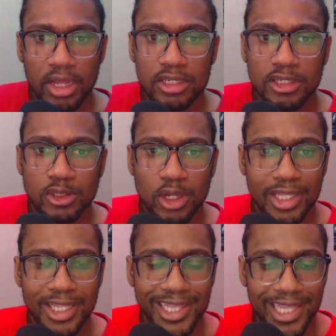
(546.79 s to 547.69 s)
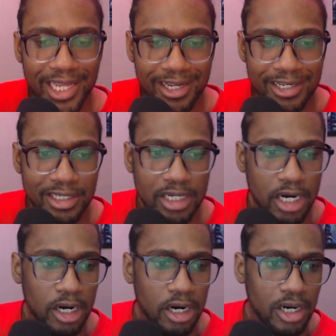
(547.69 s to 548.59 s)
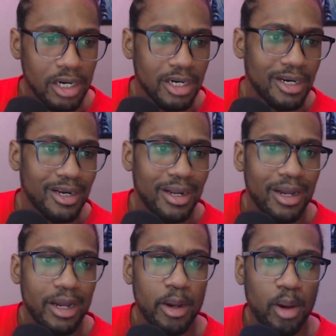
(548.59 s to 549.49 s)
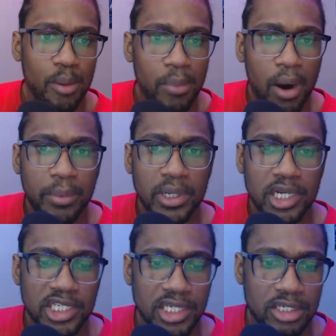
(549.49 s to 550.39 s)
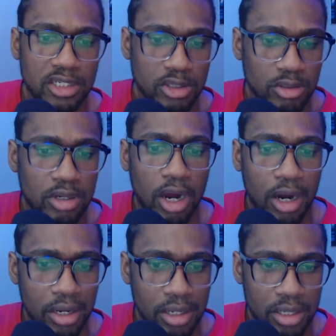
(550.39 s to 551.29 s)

certain things are abominations to God.